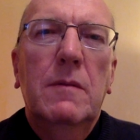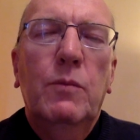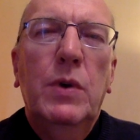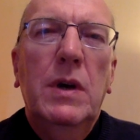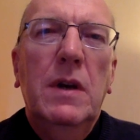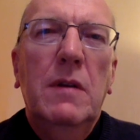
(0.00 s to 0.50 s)

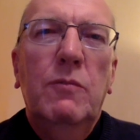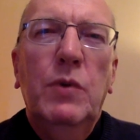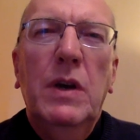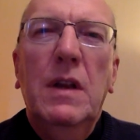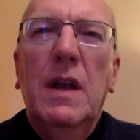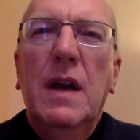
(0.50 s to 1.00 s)
we
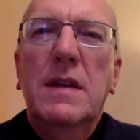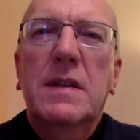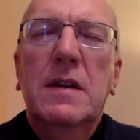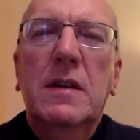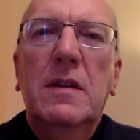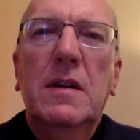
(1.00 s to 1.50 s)
realise
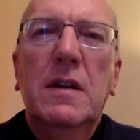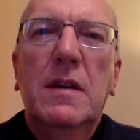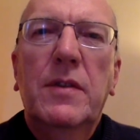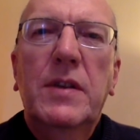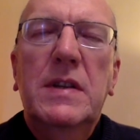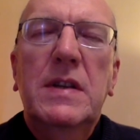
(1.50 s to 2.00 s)
that
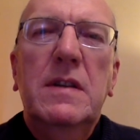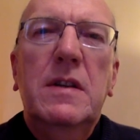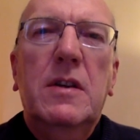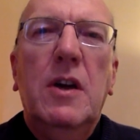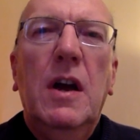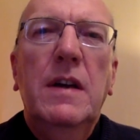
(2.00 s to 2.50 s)
this is the
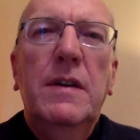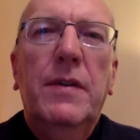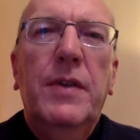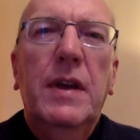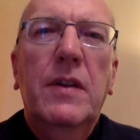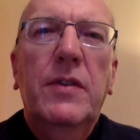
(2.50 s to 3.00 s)
kind of
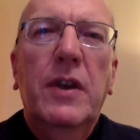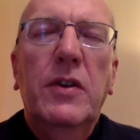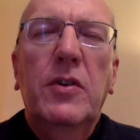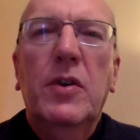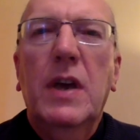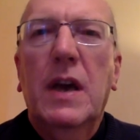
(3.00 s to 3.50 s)
thing that
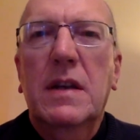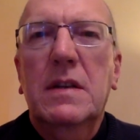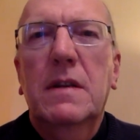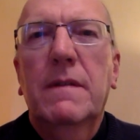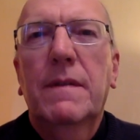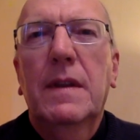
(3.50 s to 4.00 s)
you get
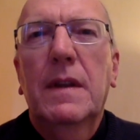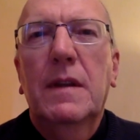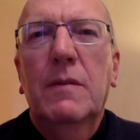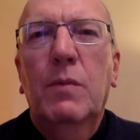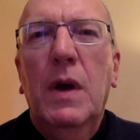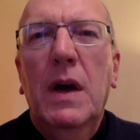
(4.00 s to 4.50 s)

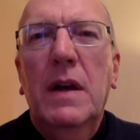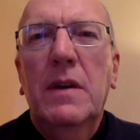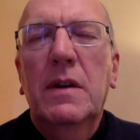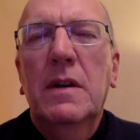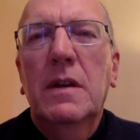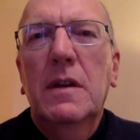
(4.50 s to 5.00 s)

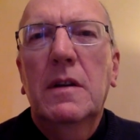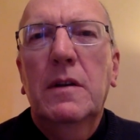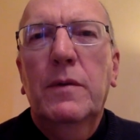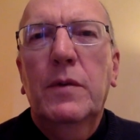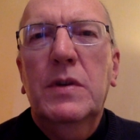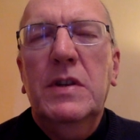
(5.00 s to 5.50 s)
when,
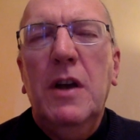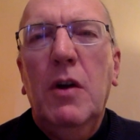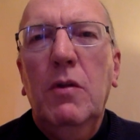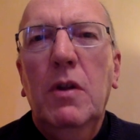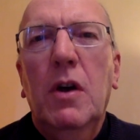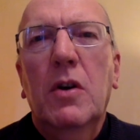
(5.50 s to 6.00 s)
for so
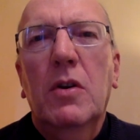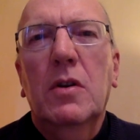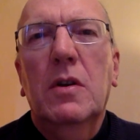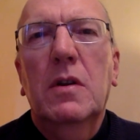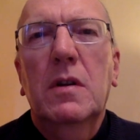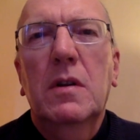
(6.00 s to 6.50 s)

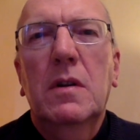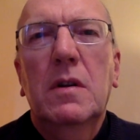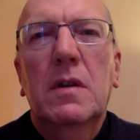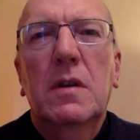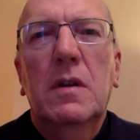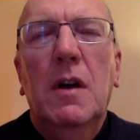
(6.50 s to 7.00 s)
long,
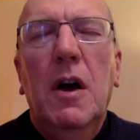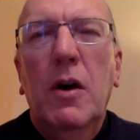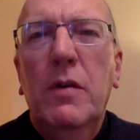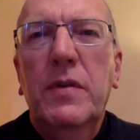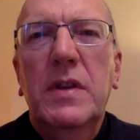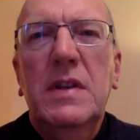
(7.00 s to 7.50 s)

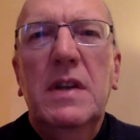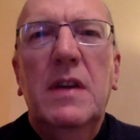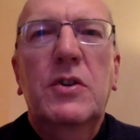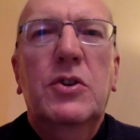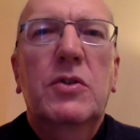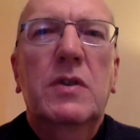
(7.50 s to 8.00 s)
over the
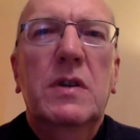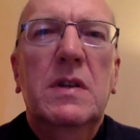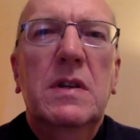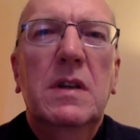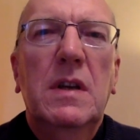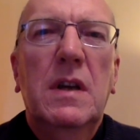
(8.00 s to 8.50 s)

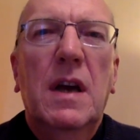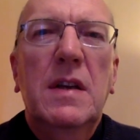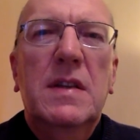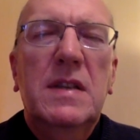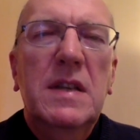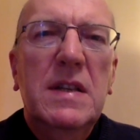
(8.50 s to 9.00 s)
centuries, and
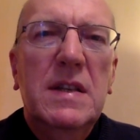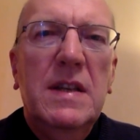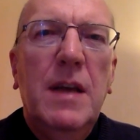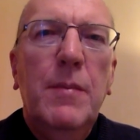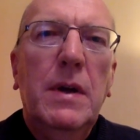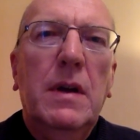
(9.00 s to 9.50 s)

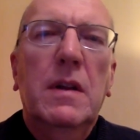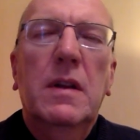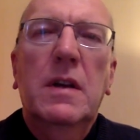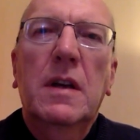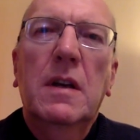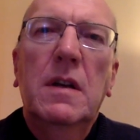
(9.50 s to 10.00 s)

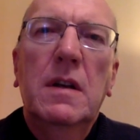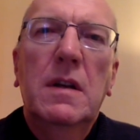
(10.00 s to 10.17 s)
systemically,